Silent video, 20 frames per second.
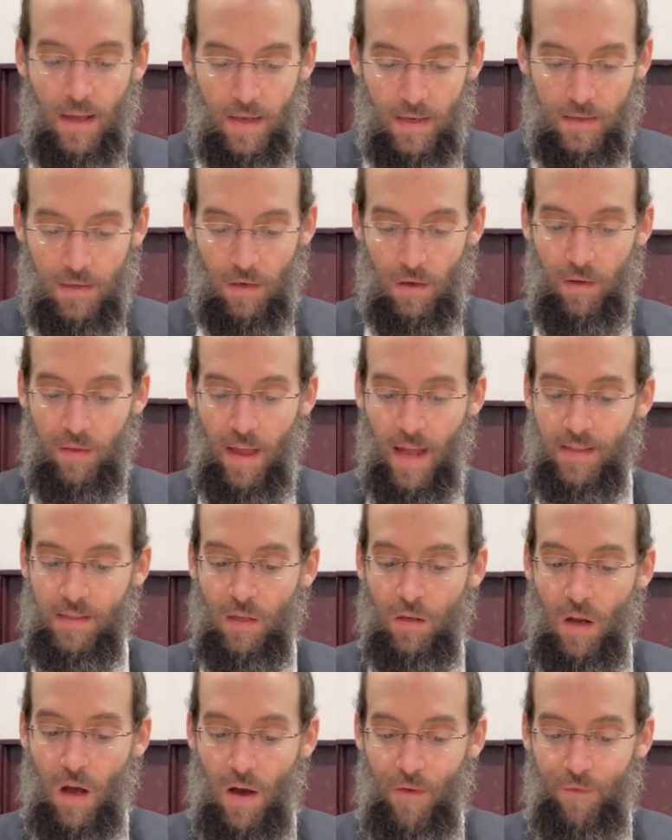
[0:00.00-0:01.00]
So that's
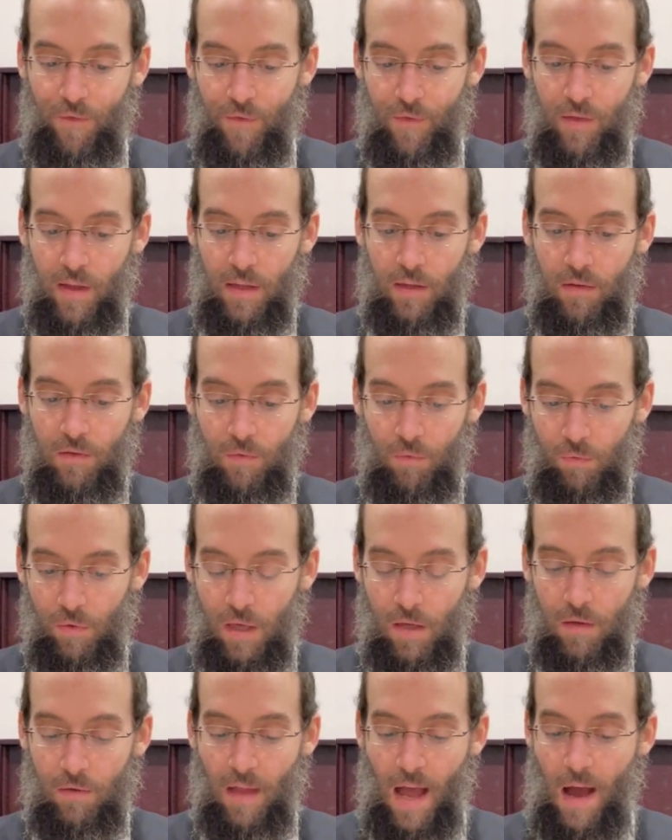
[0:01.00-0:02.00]
enough that we
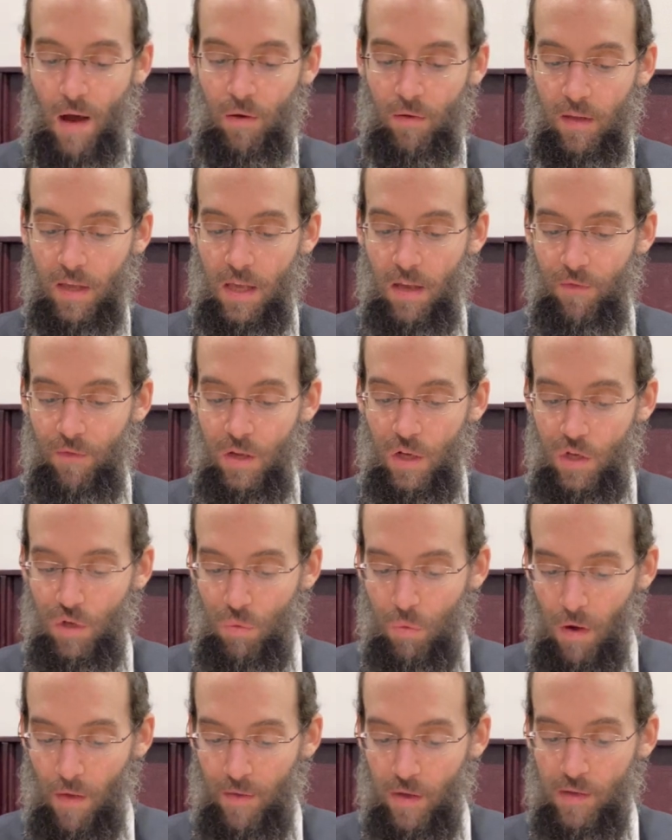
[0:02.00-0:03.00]
can now give
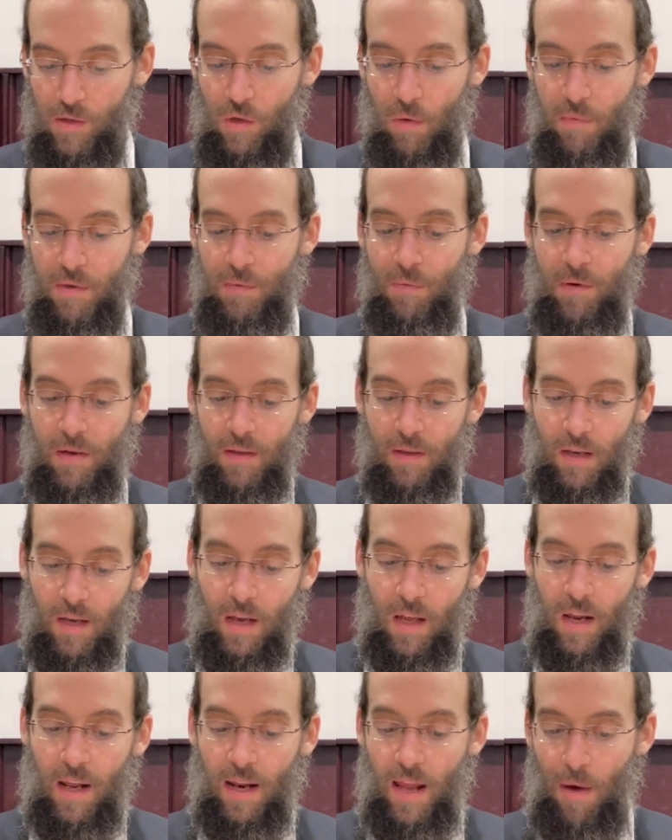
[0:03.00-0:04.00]
each one the ksubas
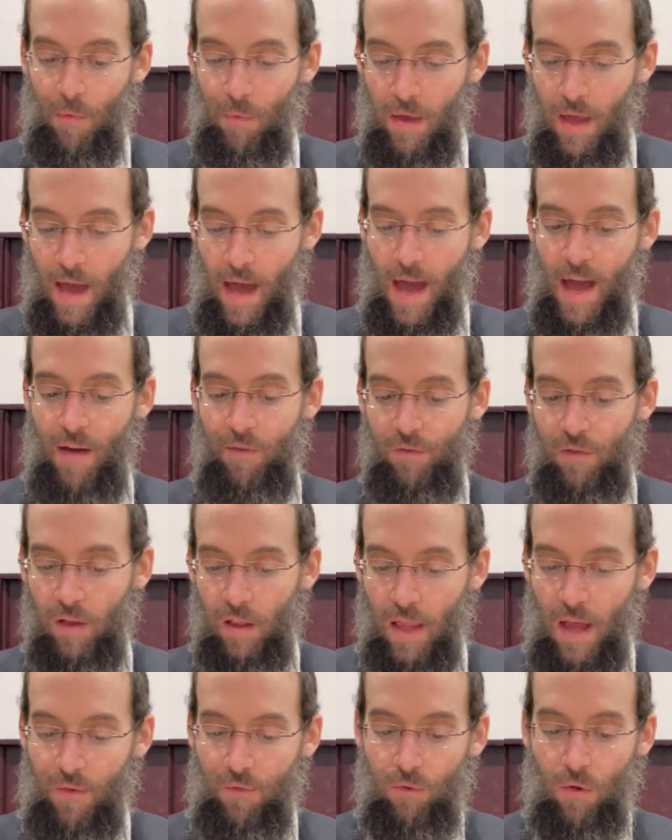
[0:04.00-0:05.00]
benedichnin, and we have the
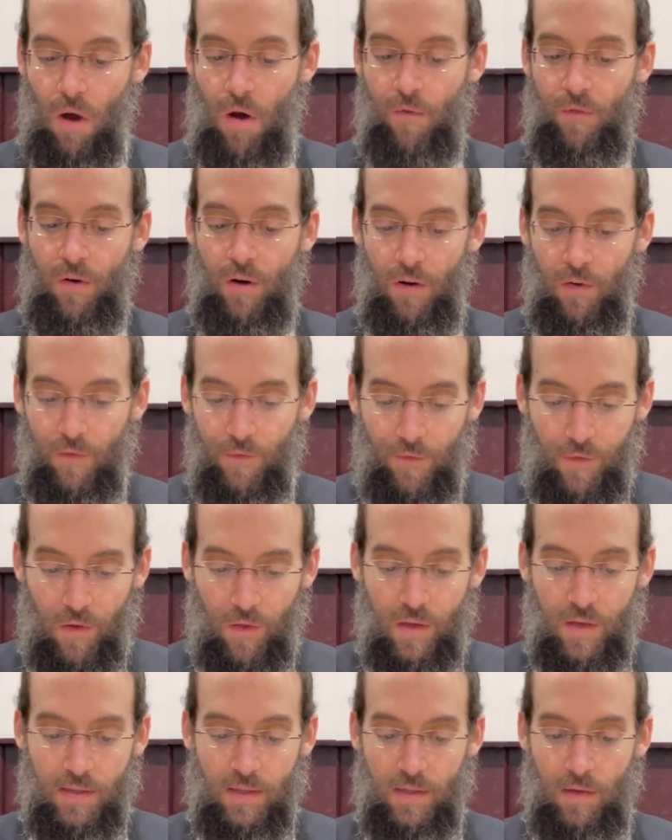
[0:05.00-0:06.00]
leftover for
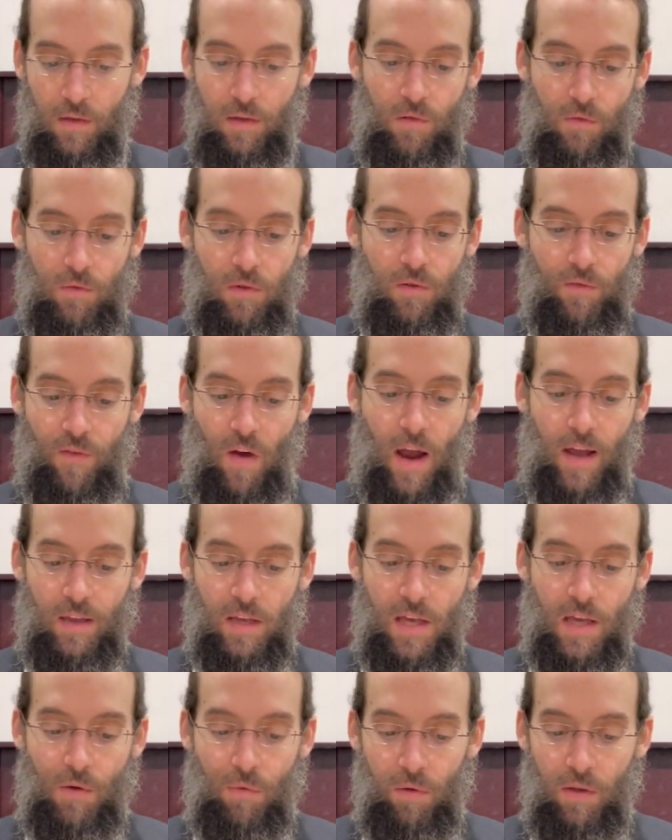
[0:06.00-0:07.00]
this to, to divide
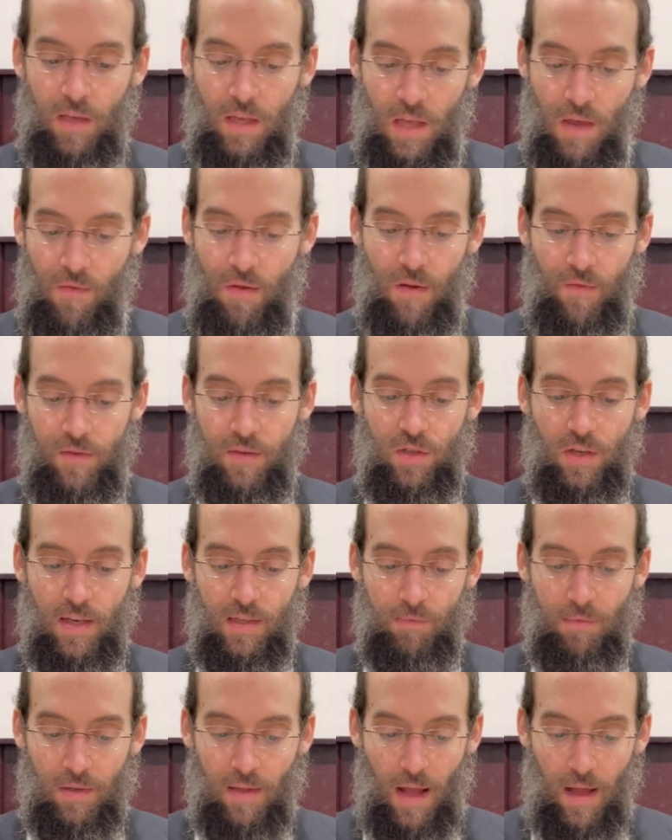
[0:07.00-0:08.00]
equally, even if it's
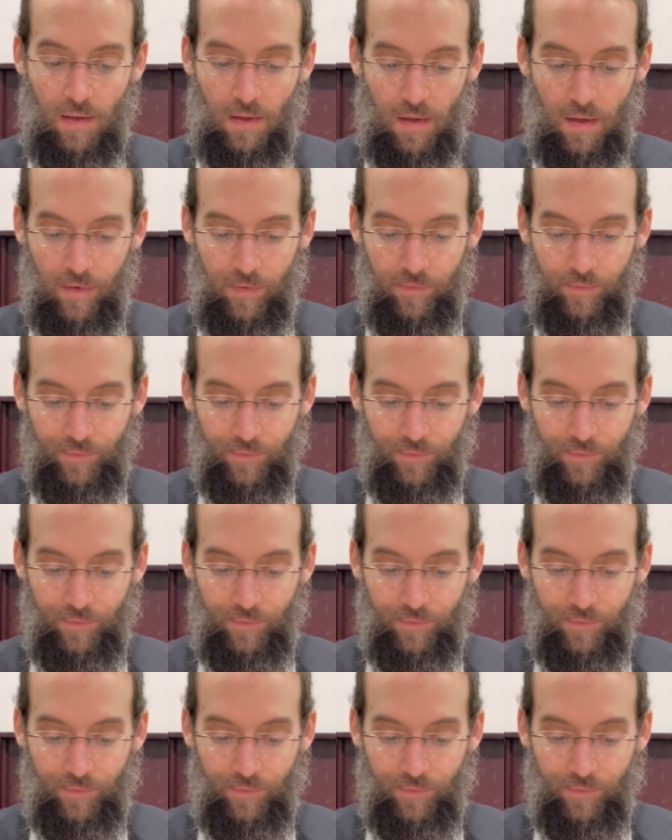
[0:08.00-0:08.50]
just metaltlin.